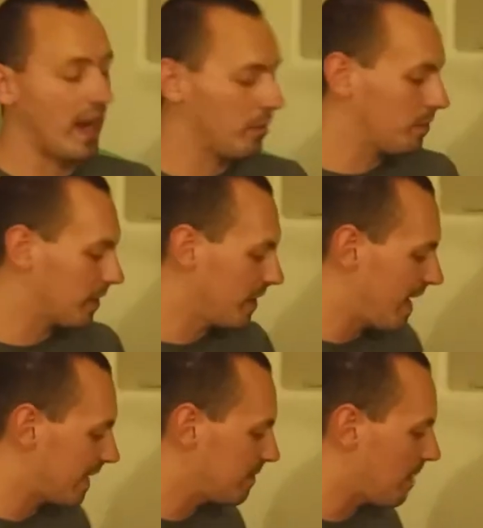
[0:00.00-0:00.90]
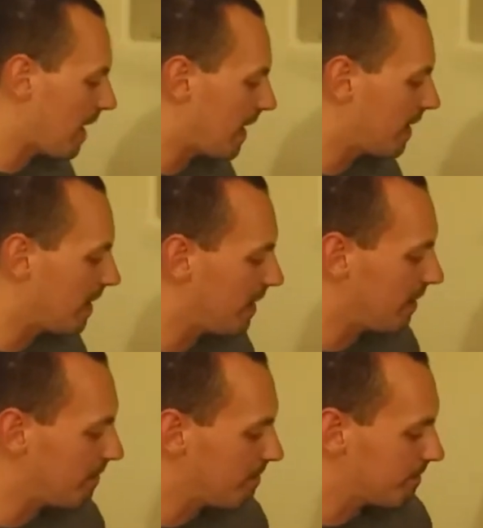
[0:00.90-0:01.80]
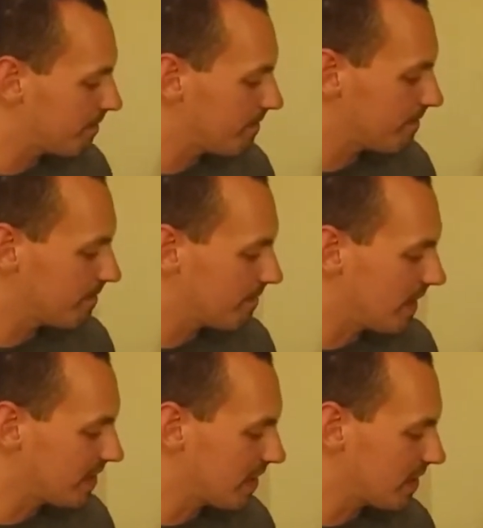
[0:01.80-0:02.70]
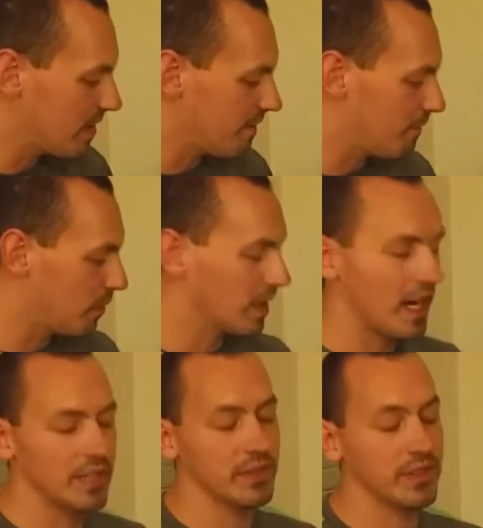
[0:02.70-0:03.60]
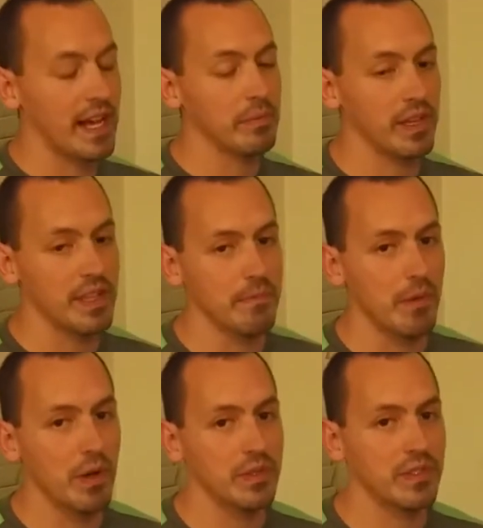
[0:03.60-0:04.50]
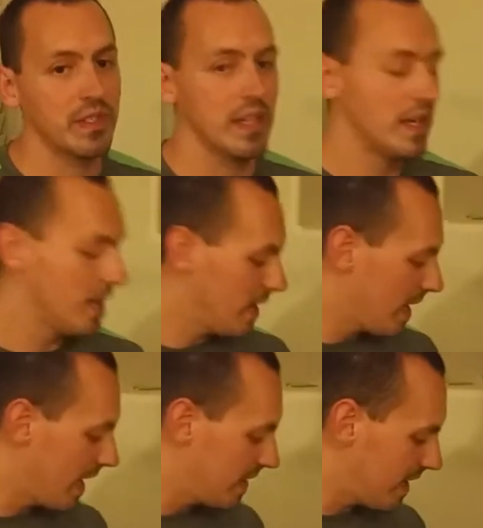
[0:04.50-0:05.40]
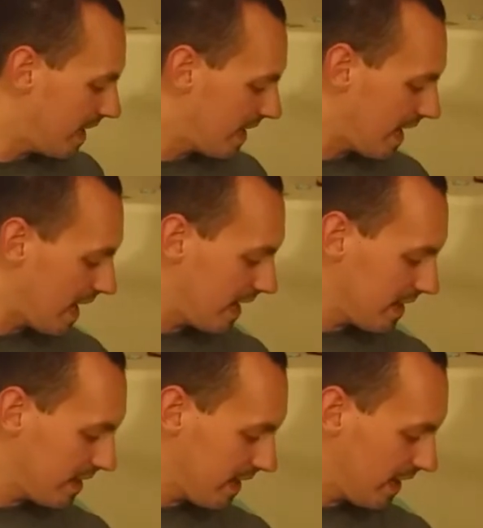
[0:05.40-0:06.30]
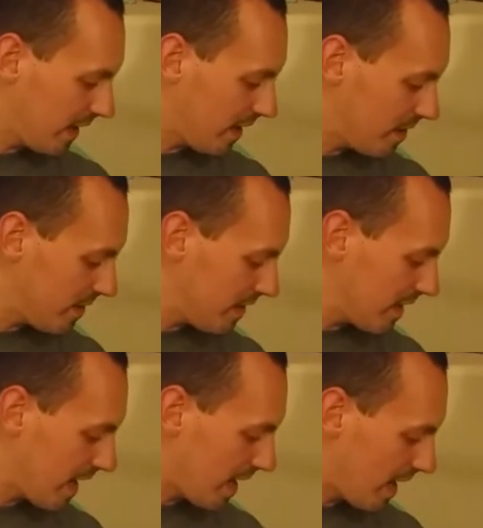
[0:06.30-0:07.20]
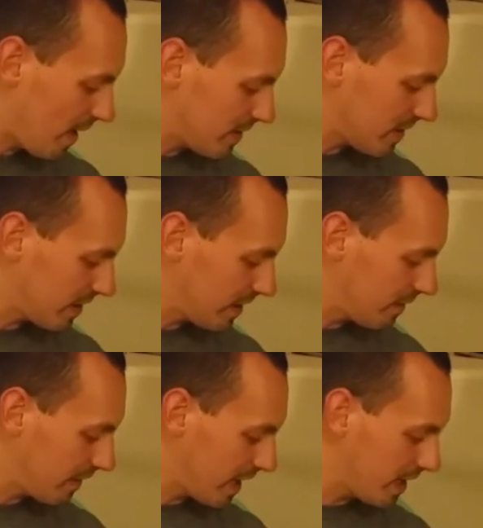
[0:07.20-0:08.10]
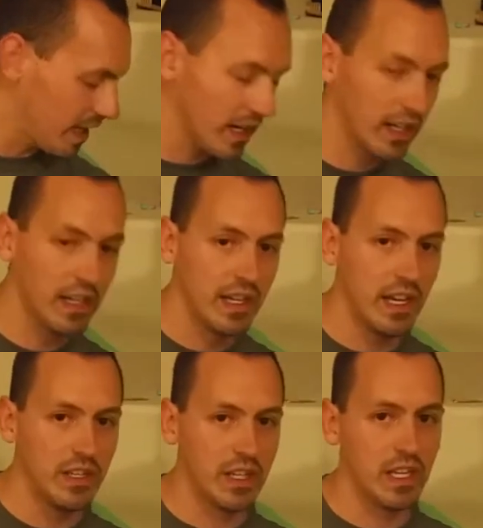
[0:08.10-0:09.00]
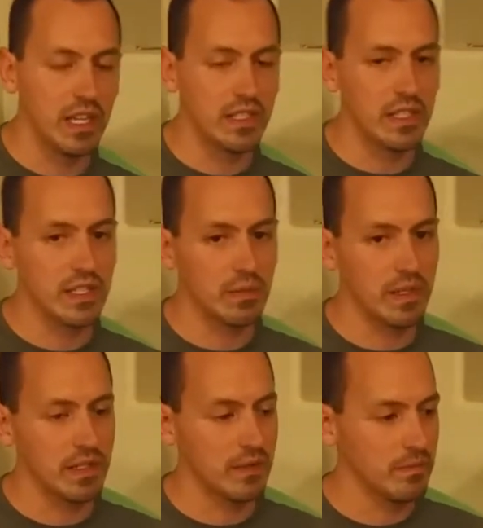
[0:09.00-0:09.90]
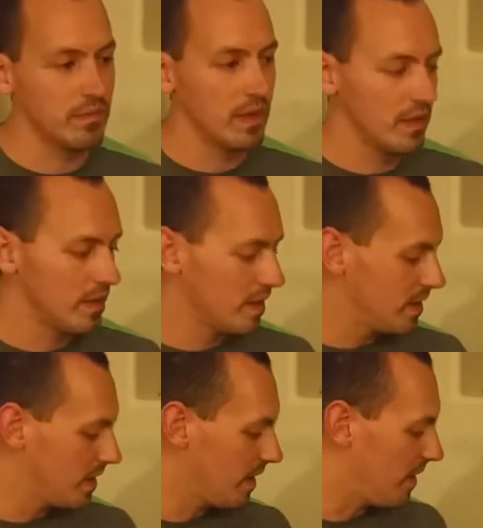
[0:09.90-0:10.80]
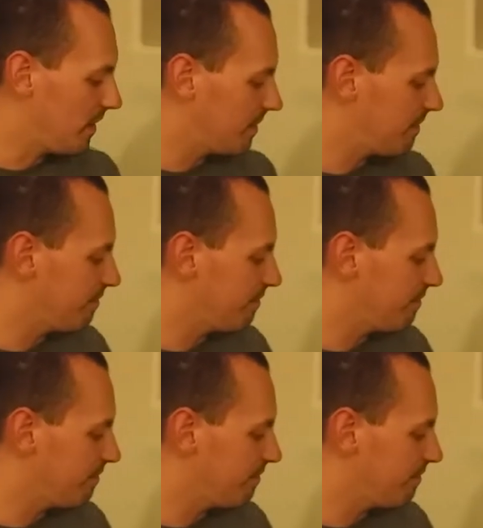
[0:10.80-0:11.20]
I will connect my essentially the 4 consoles I play the most, and then anything other than that I'll just leave laying here, and you can easily switch them, you know,